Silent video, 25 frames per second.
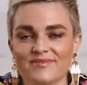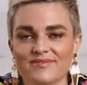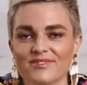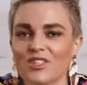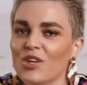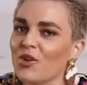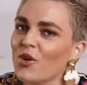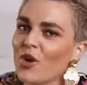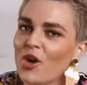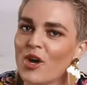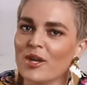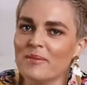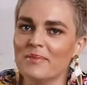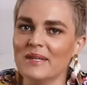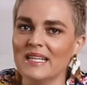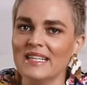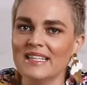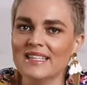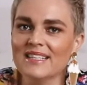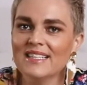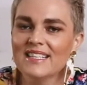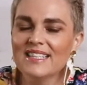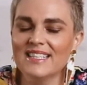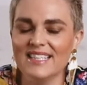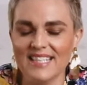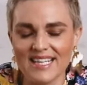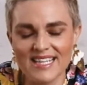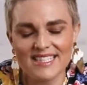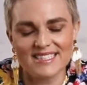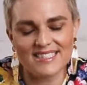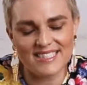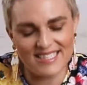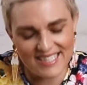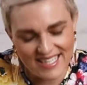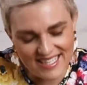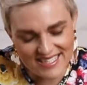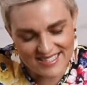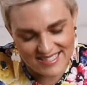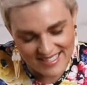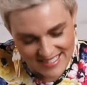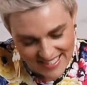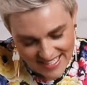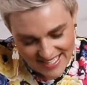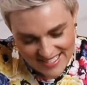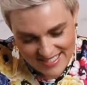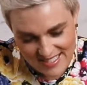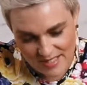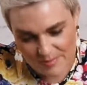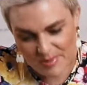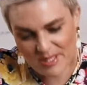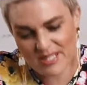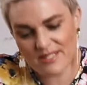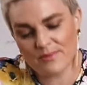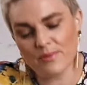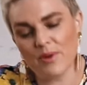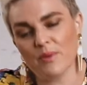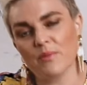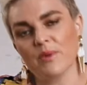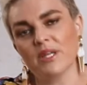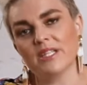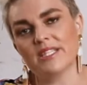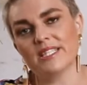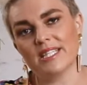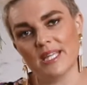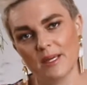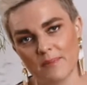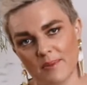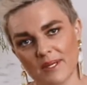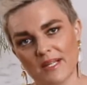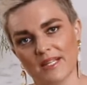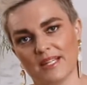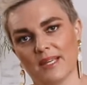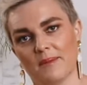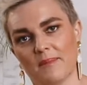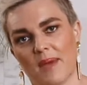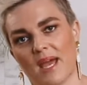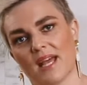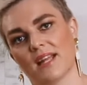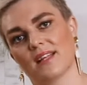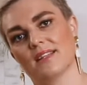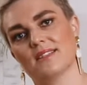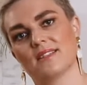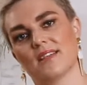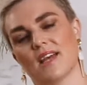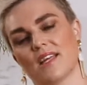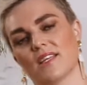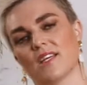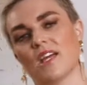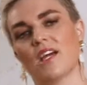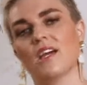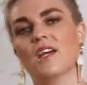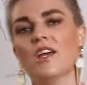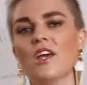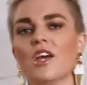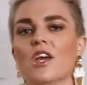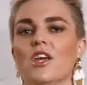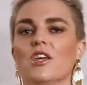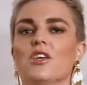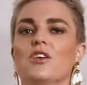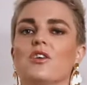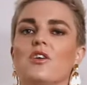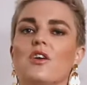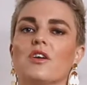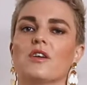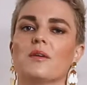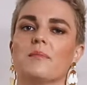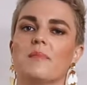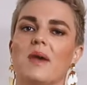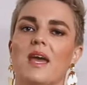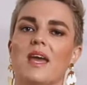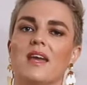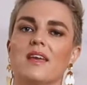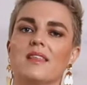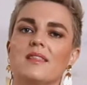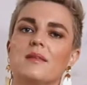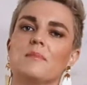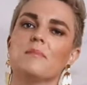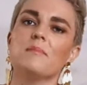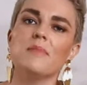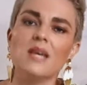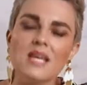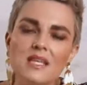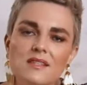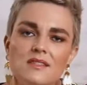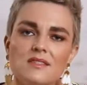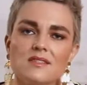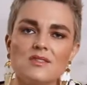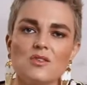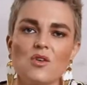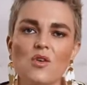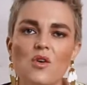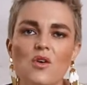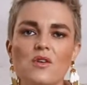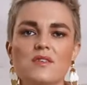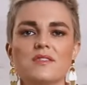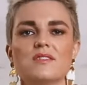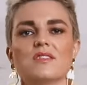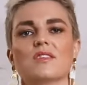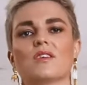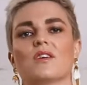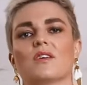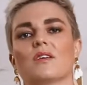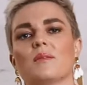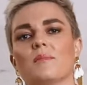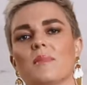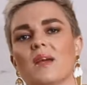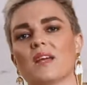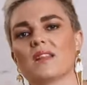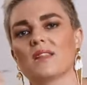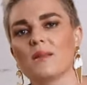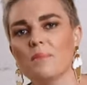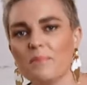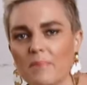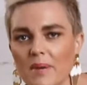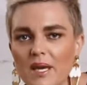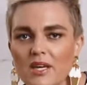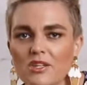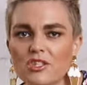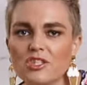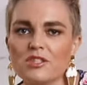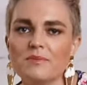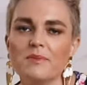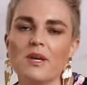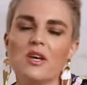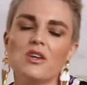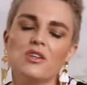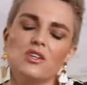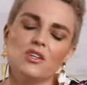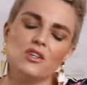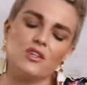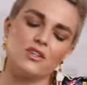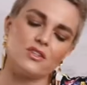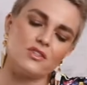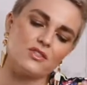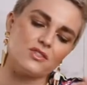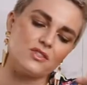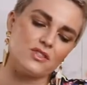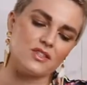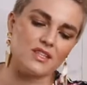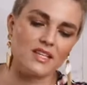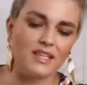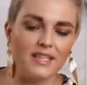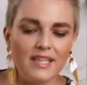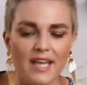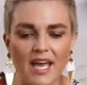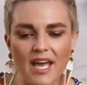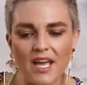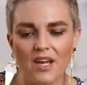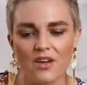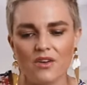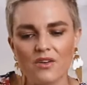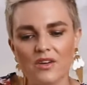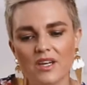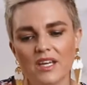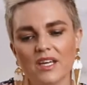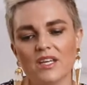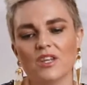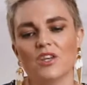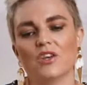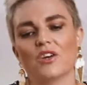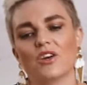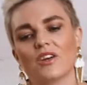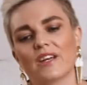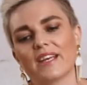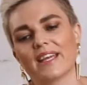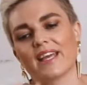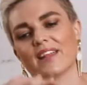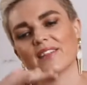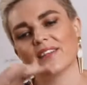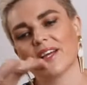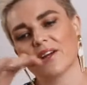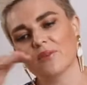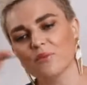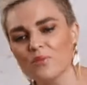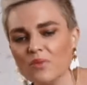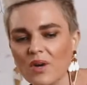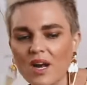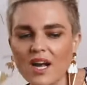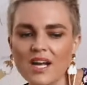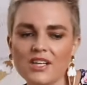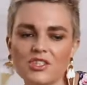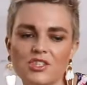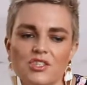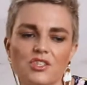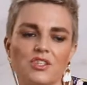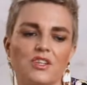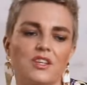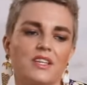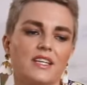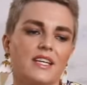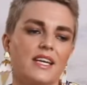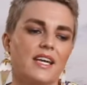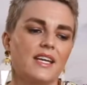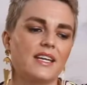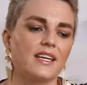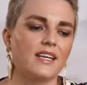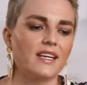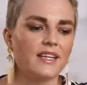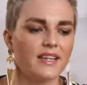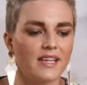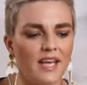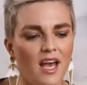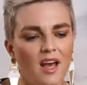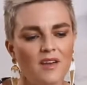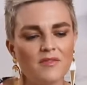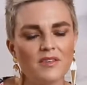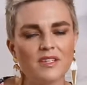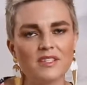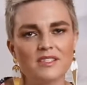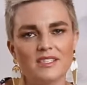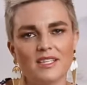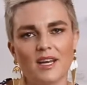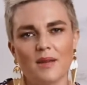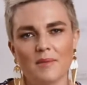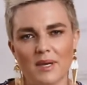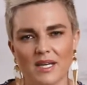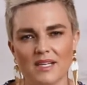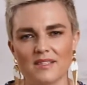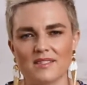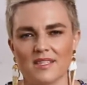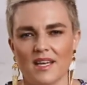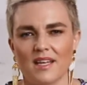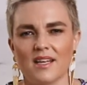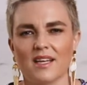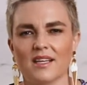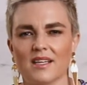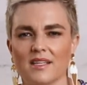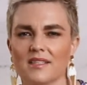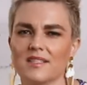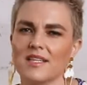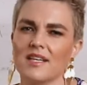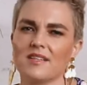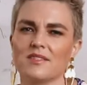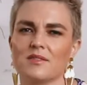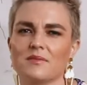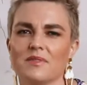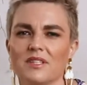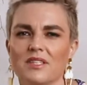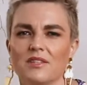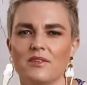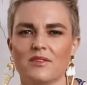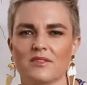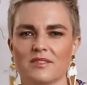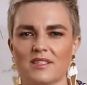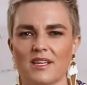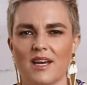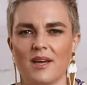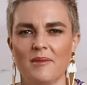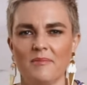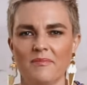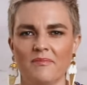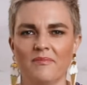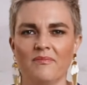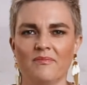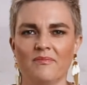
You heard me, lazy, lazy, lazy, because when we typically make lasagna, you got to make the meat sauce, you got to make the bechamel, you got to do the layering, you got to get that right, you got to get it in the oven. Did I make it sound like it takes a really long time?